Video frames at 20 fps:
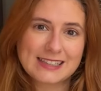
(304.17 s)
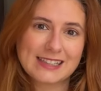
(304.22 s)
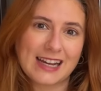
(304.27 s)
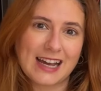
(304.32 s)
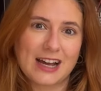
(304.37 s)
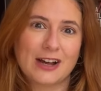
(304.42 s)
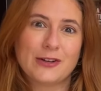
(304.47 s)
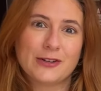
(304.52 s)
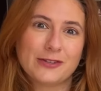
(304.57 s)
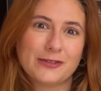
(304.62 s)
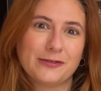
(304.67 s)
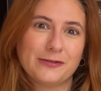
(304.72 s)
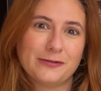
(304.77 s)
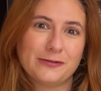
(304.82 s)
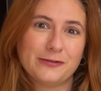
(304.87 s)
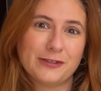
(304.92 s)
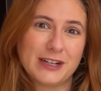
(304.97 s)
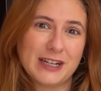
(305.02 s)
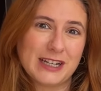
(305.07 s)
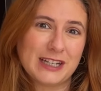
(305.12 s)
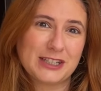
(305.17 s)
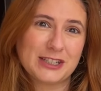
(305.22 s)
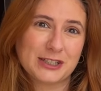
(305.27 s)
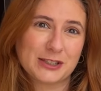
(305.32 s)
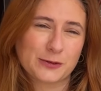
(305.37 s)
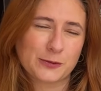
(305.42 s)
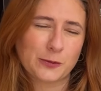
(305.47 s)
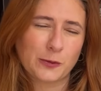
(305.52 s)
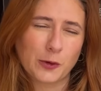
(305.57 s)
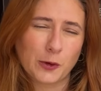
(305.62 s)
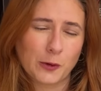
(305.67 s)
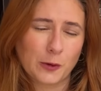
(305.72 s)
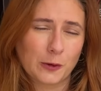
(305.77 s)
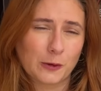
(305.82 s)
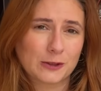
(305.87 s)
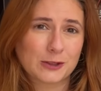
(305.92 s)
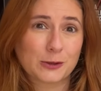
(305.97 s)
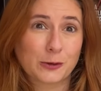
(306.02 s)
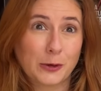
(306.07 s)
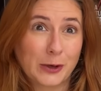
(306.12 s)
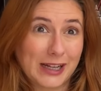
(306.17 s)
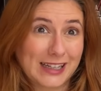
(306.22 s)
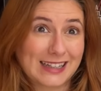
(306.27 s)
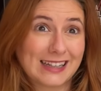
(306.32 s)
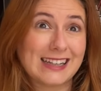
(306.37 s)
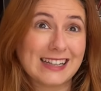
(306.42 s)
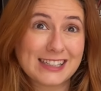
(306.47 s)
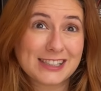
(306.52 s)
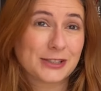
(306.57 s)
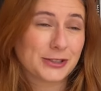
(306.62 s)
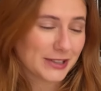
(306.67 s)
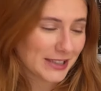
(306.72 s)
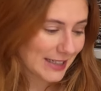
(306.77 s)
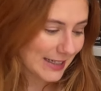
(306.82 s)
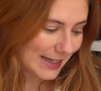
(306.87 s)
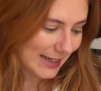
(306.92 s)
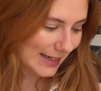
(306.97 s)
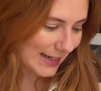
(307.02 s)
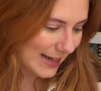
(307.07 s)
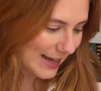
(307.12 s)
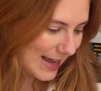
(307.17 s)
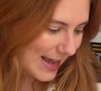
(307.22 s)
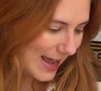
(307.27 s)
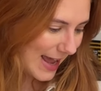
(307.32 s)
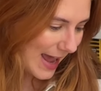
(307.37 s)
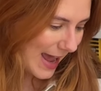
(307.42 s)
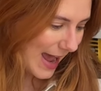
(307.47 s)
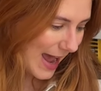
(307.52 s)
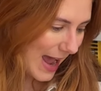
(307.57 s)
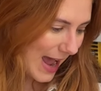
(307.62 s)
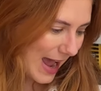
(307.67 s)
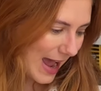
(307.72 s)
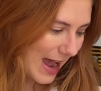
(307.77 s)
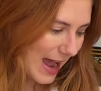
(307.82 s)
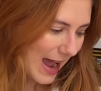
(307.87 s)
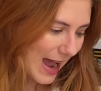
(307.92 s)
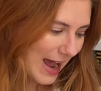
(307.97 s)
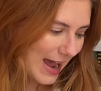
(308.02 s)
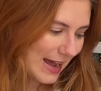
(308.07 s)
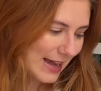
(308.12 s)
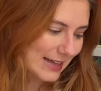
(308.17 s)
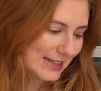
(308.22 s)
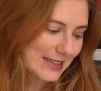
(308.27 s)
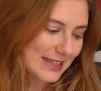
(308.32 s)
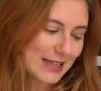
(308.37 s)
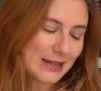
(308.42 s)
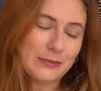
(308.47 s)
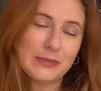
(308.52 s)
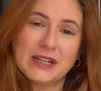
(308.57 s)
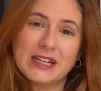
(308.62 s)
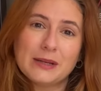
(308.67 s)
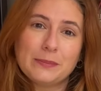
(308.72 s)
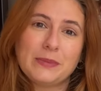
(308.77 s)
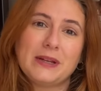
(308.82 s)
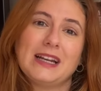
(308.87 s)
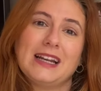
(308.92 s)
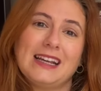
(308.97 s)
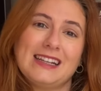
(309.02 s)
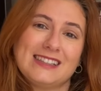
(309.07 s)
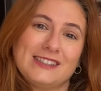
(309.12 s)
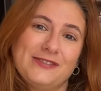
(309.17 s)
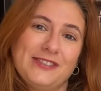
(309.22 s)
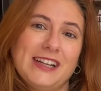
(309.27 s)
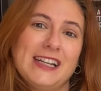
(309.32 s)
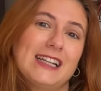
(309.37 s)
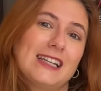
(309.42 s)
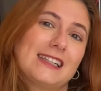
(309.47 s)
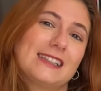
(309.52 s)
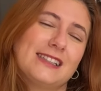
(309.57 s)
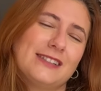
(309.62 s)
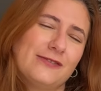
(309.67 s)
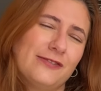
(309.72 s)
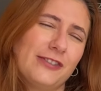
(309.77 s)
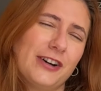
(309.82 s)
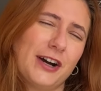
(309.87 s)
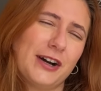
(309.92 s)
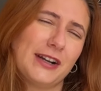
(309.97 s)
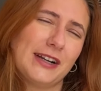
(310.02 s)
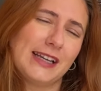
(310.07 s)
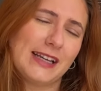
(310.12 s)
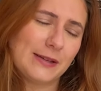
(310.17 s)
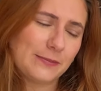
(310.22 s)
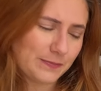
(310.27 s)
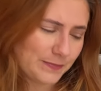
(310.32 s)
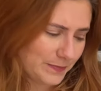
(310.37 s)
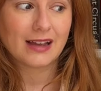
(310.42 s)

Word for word: down Venetia's walls quite literally and he manipulates Felix and Farley.